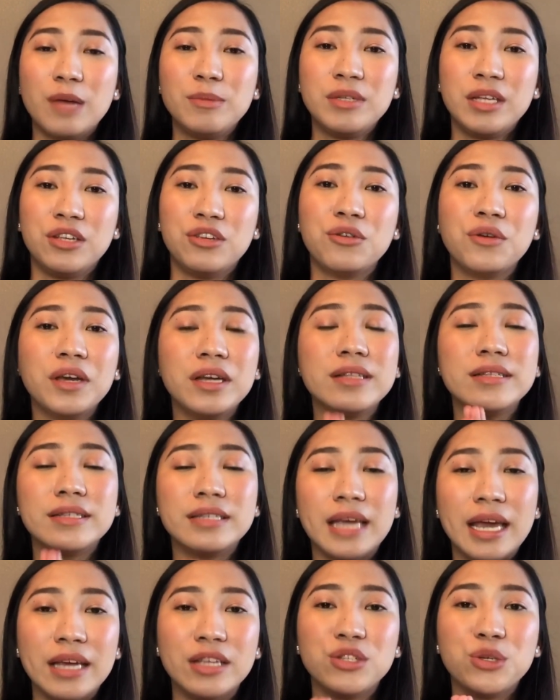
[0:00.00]
that you can
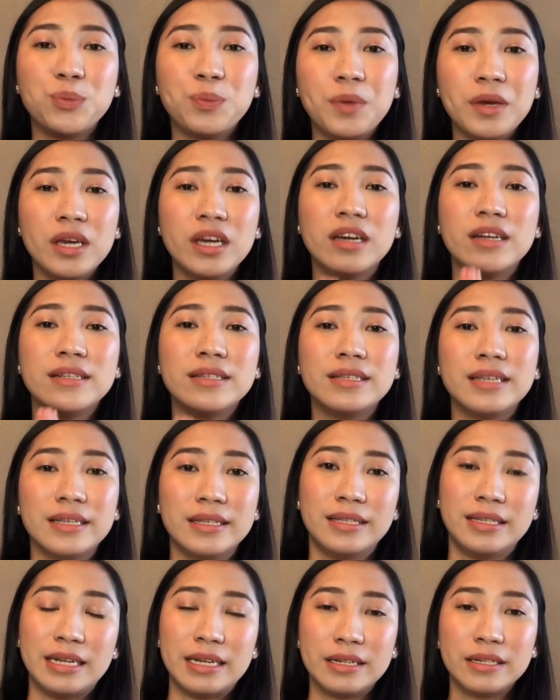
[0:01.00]
take to be
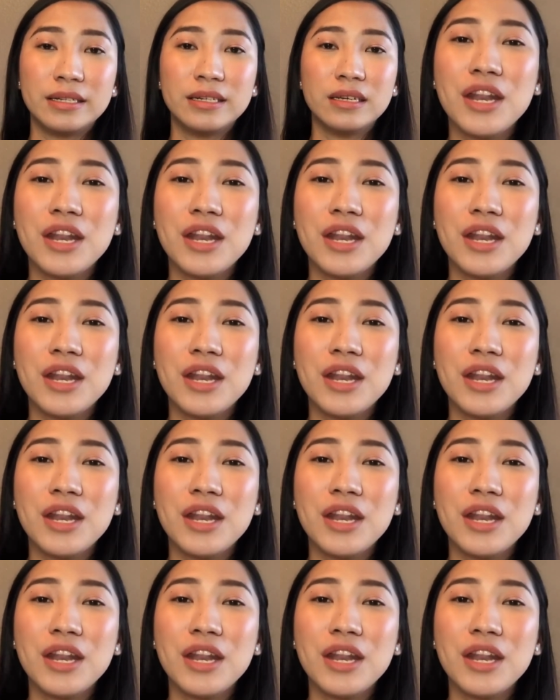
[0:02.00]
consistent?